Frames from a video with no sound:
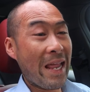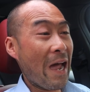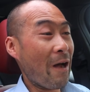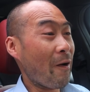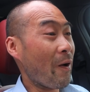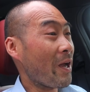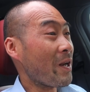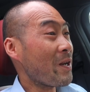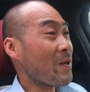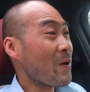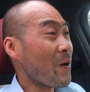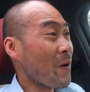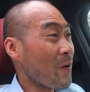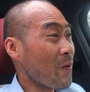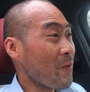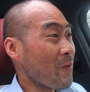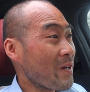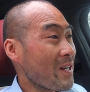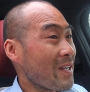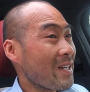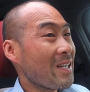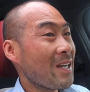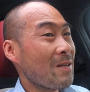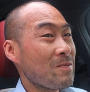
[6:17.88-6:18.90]
Now, I know
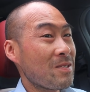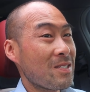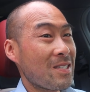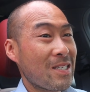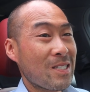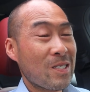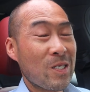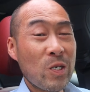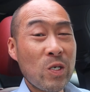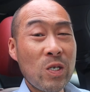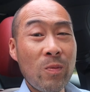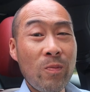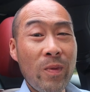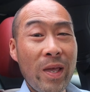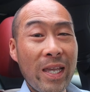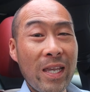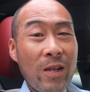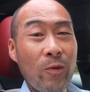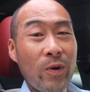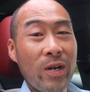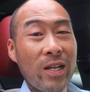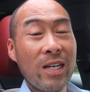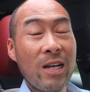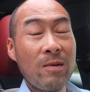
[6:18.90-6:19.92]
when it comes to decision
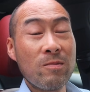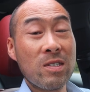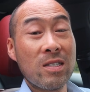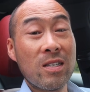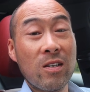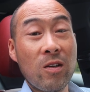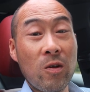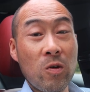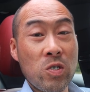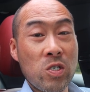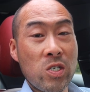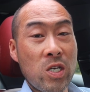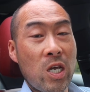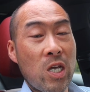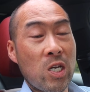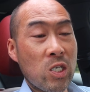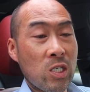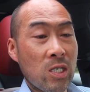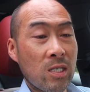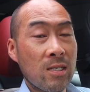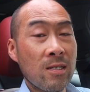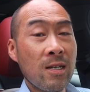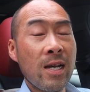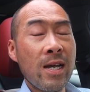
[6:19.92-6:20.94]
making, when it comes to
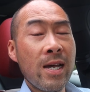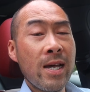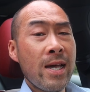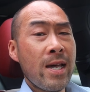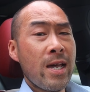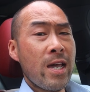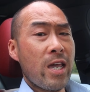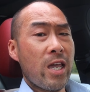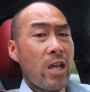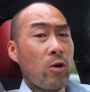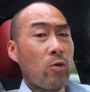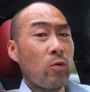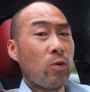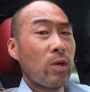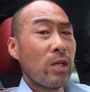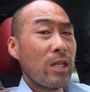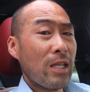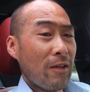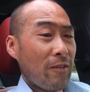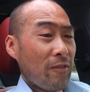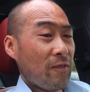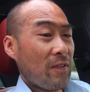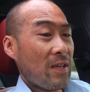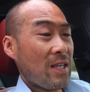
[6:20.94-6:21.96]
negotiation, it
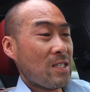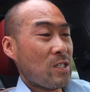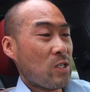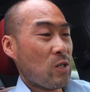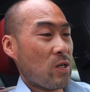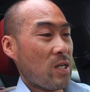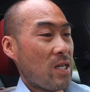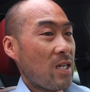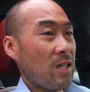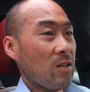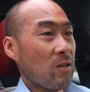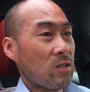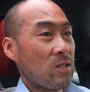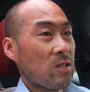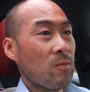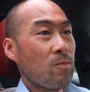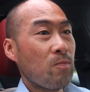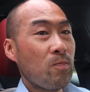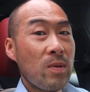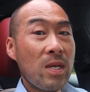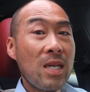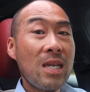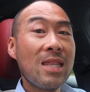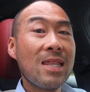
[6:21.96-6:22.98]
really feeds your ego to
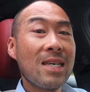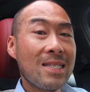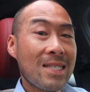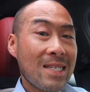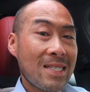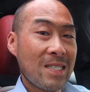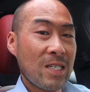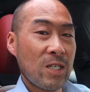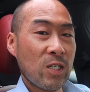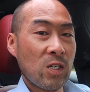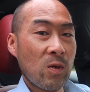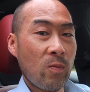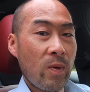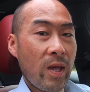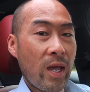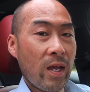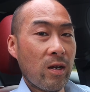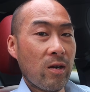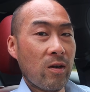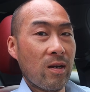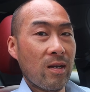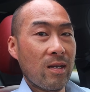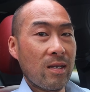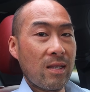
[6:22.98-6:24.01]
be the decision
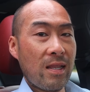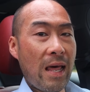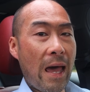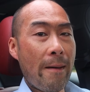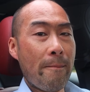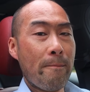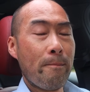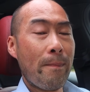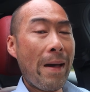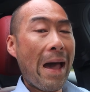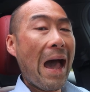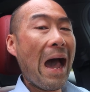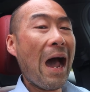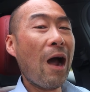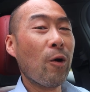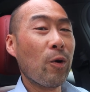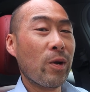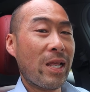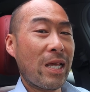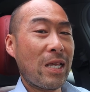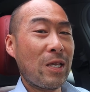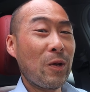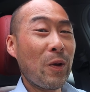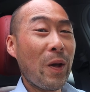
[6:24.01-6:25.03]
maker. That
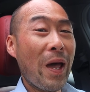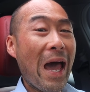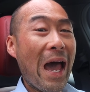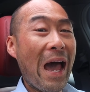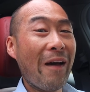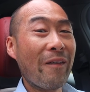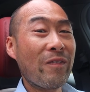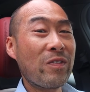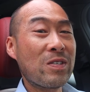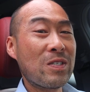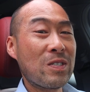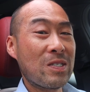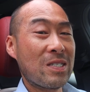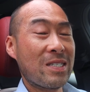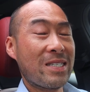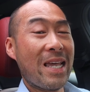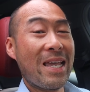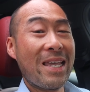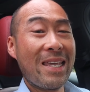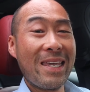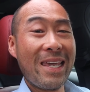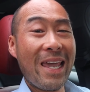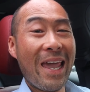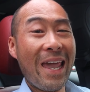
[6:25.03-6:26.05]
power that you have to
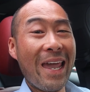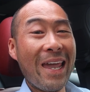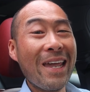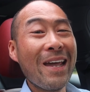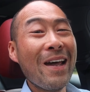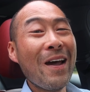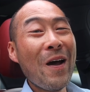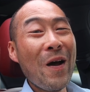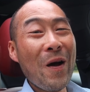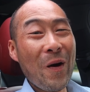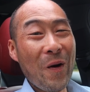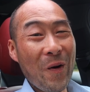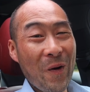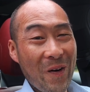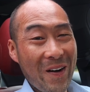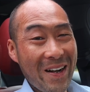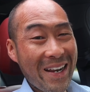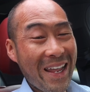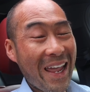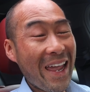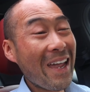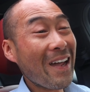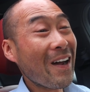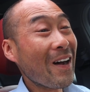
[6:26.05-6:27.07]
say yay or
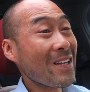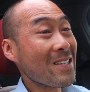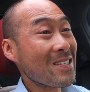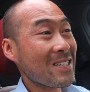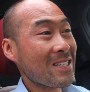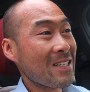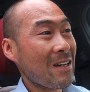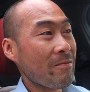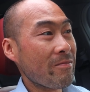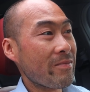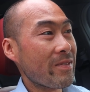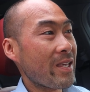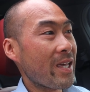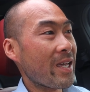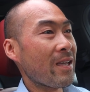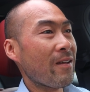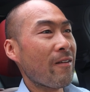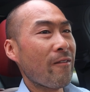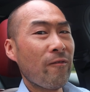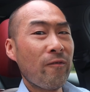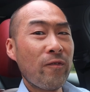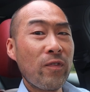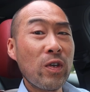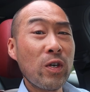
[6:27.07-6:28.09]
nay on
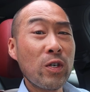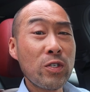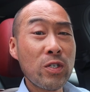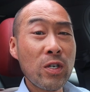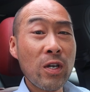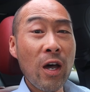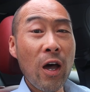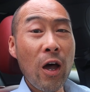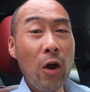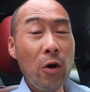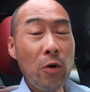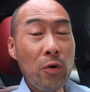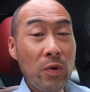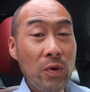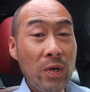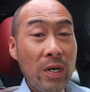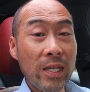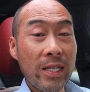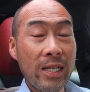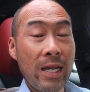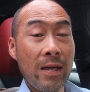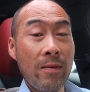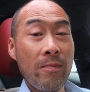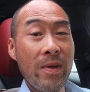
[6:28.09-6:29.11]
something feels
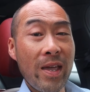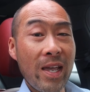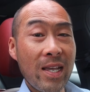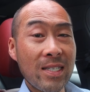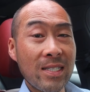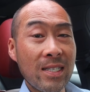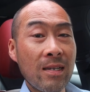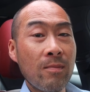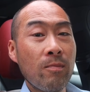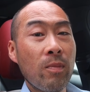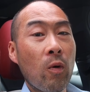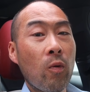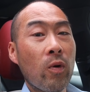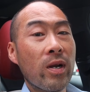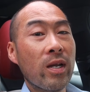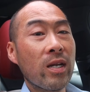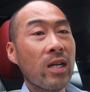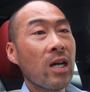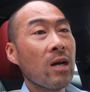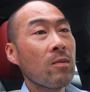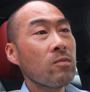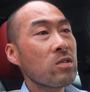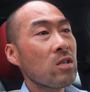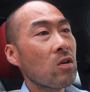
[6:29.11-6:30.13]
really amazing. But when it
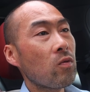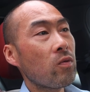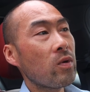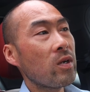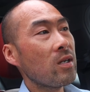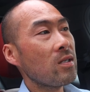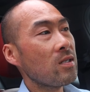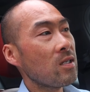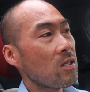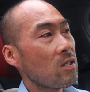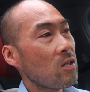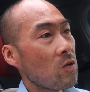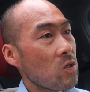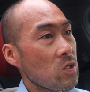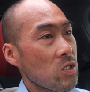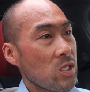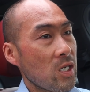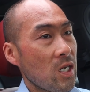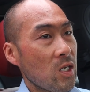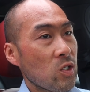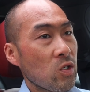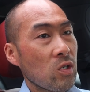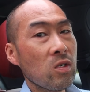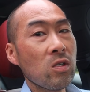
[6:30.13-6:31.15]
comes to real
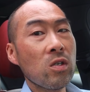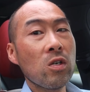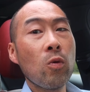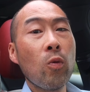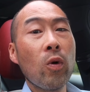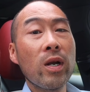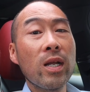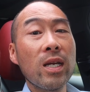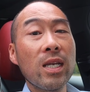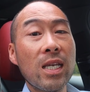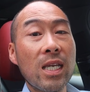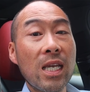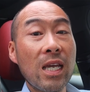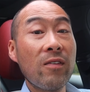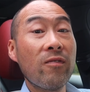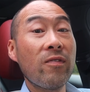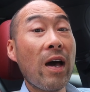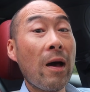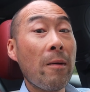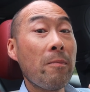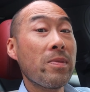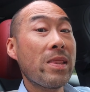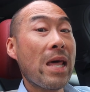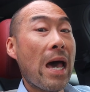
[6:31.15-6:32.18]
negotiation, you want to give
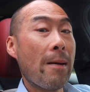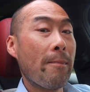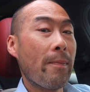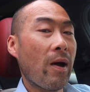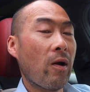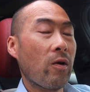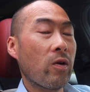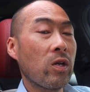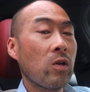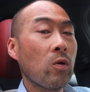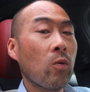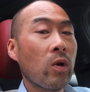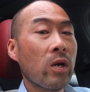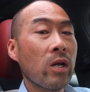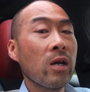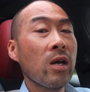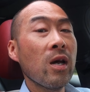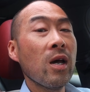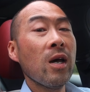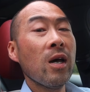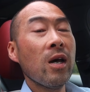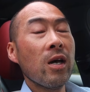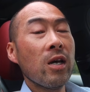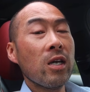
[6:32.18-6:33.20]
up that power. You want
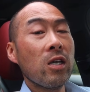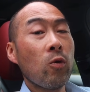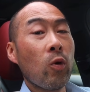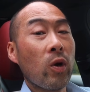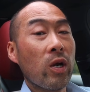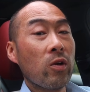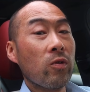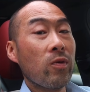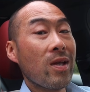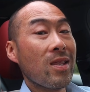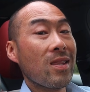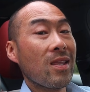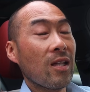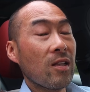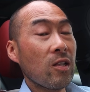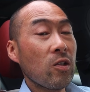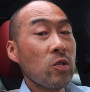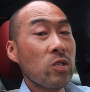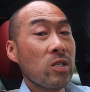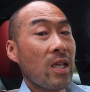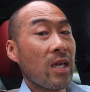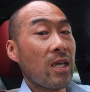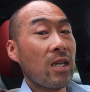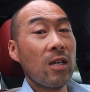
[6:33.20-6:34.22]
to create the
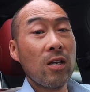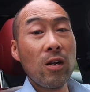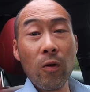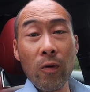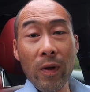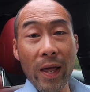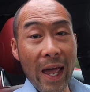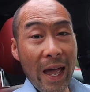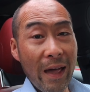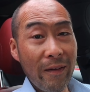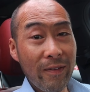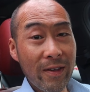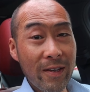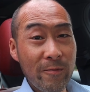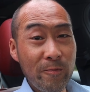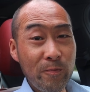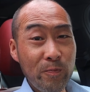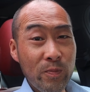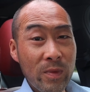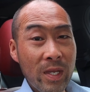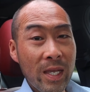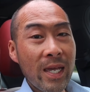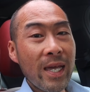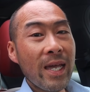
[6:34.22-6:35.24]
illusion that you don't have it.
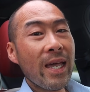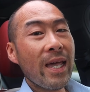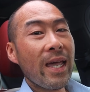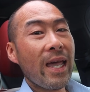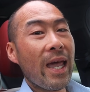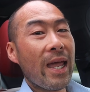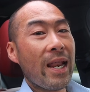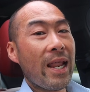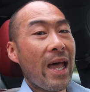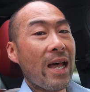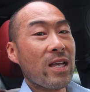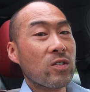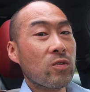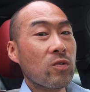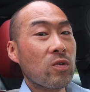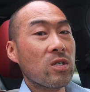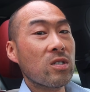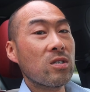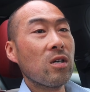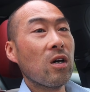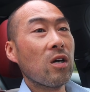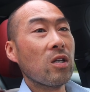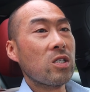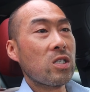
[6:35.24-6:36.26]
And as a
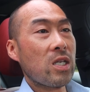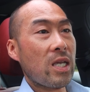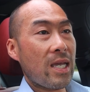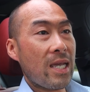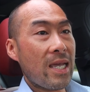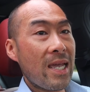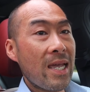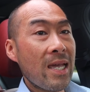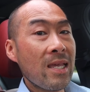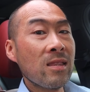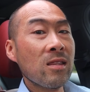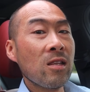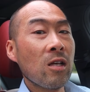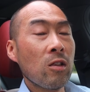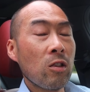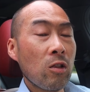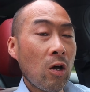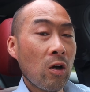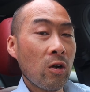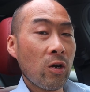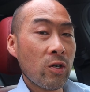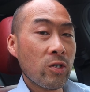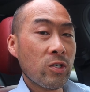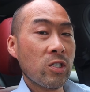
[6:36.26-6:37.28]
result, in the
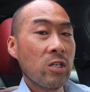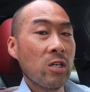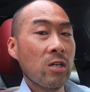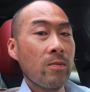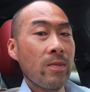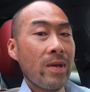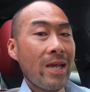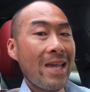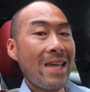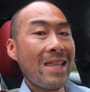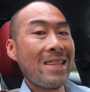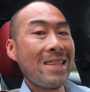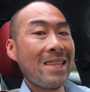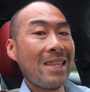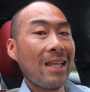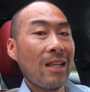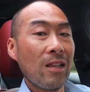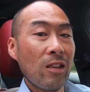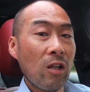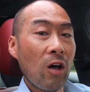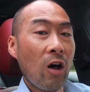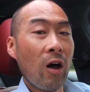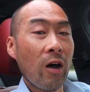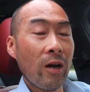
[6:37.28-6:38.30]
longer term, in the
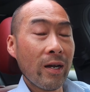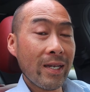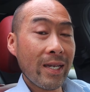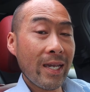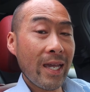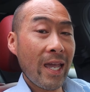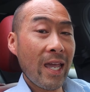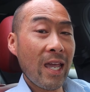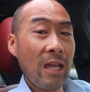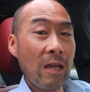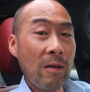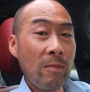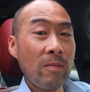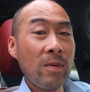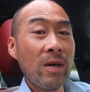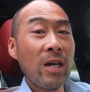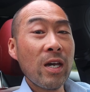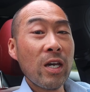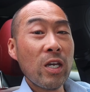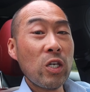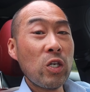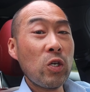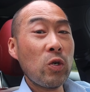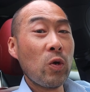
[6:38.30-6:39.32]
long game,
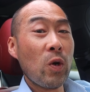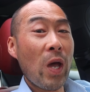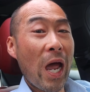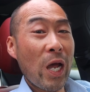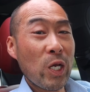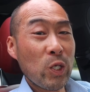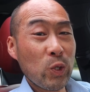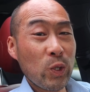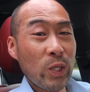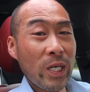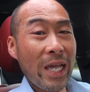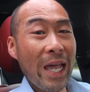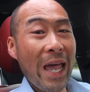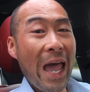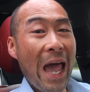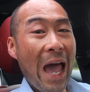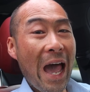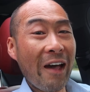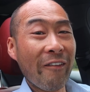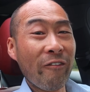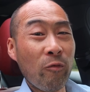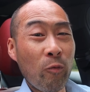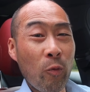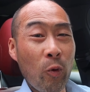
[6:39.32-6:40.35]
you actually
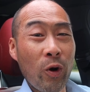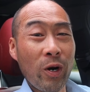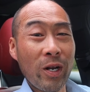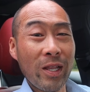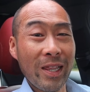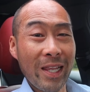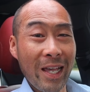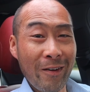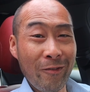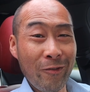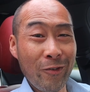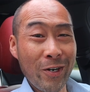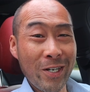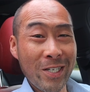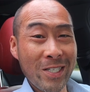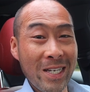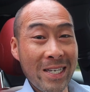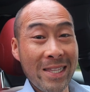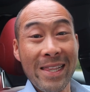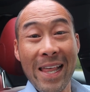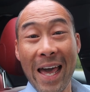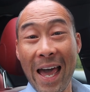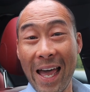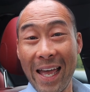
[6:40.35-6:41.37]
have more leverage.
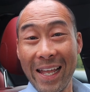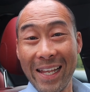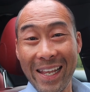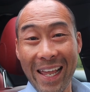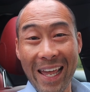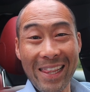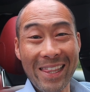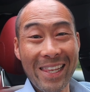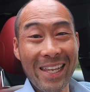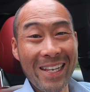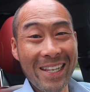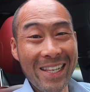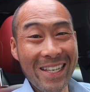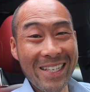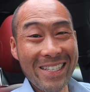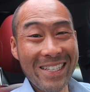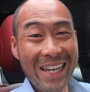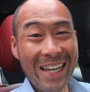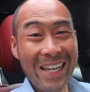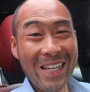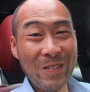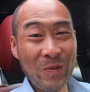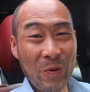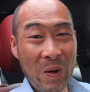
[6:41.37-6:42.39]
And that, at the end of the
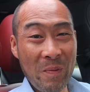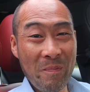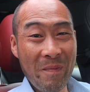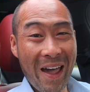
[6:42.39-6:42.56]
day, is what